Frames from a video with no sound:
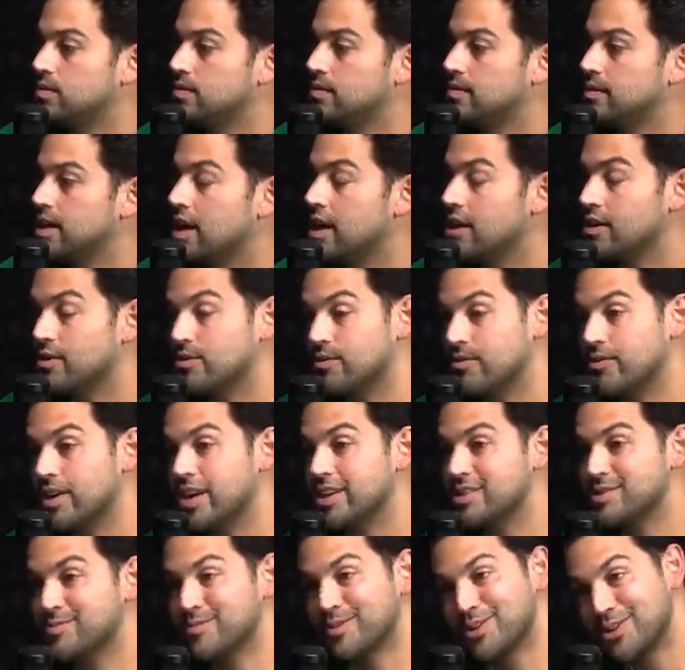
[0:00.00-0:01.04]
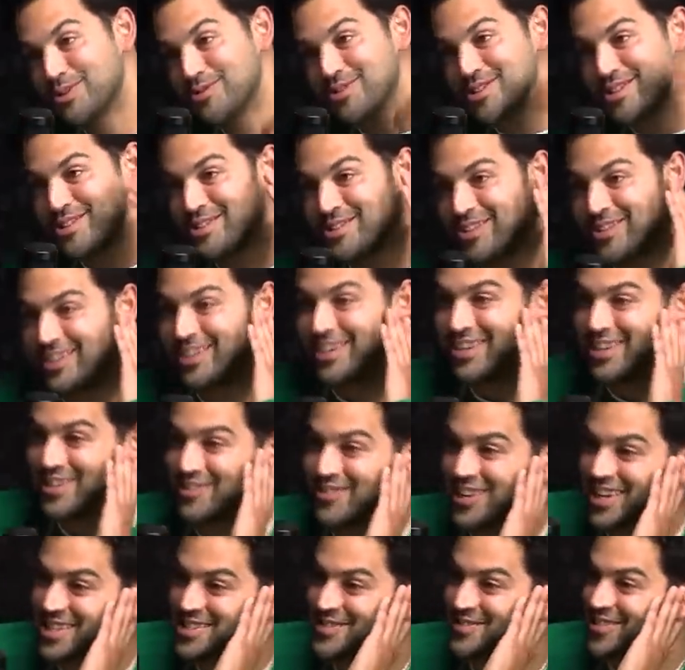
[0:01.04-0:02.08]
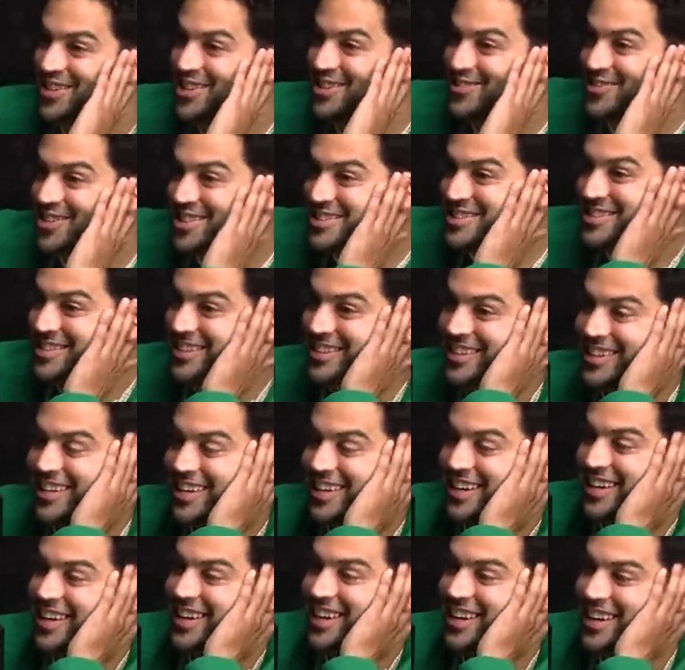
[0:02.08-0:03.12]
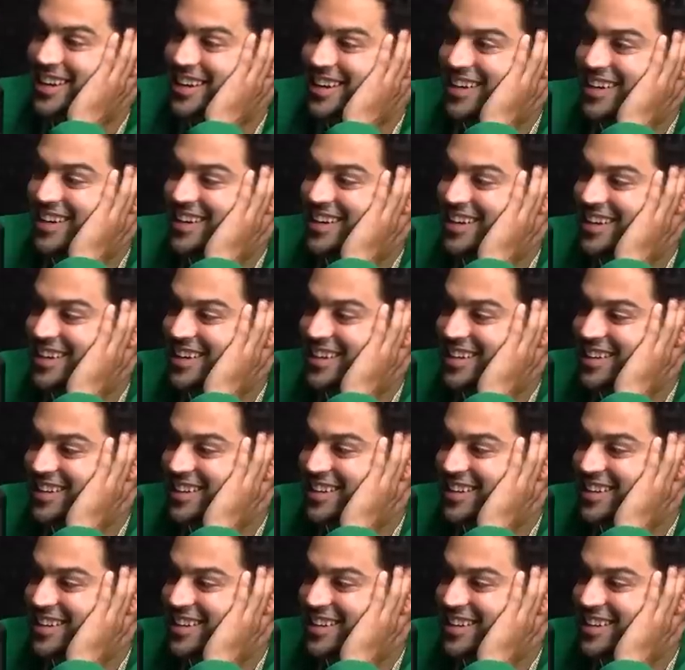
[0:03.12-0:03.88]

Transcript: I don't know. We've had some doozies. We have. Had some good ones. We have. Uh,